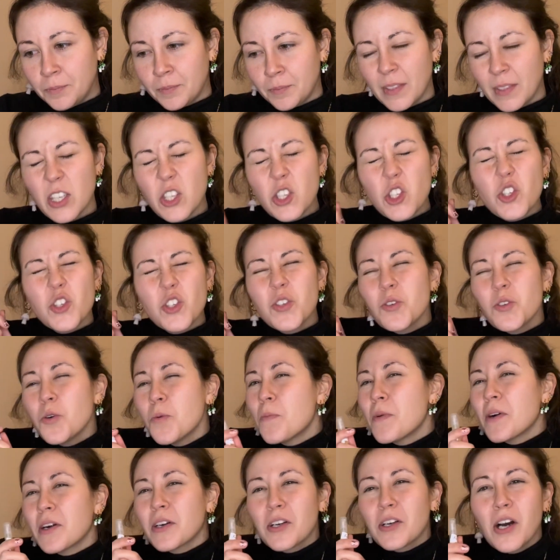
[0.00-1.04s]
It's
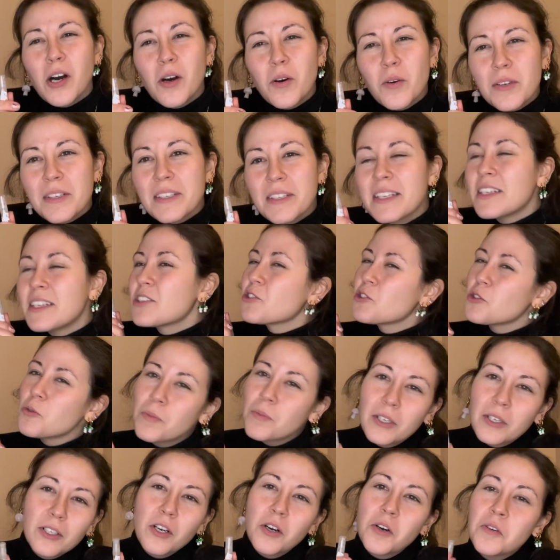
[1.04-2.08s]
super cozy, it's
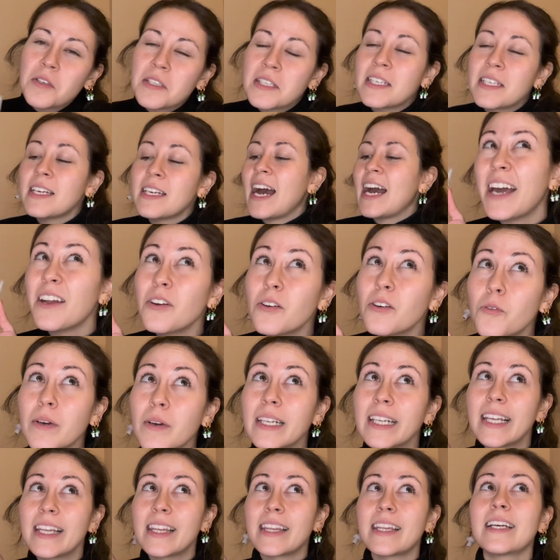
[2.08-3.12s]
super cozy. I don't
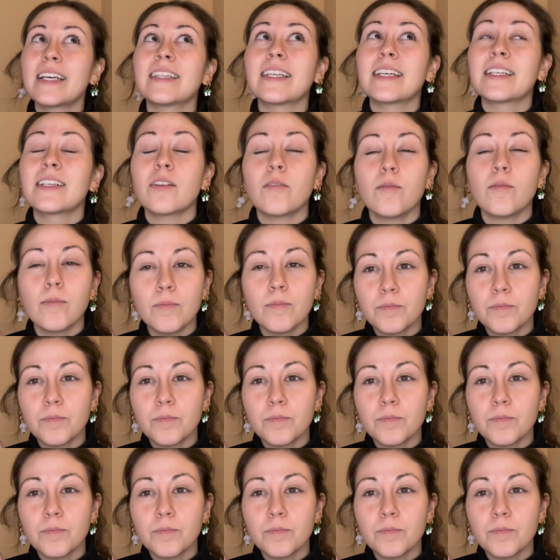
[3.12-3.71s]
really think that,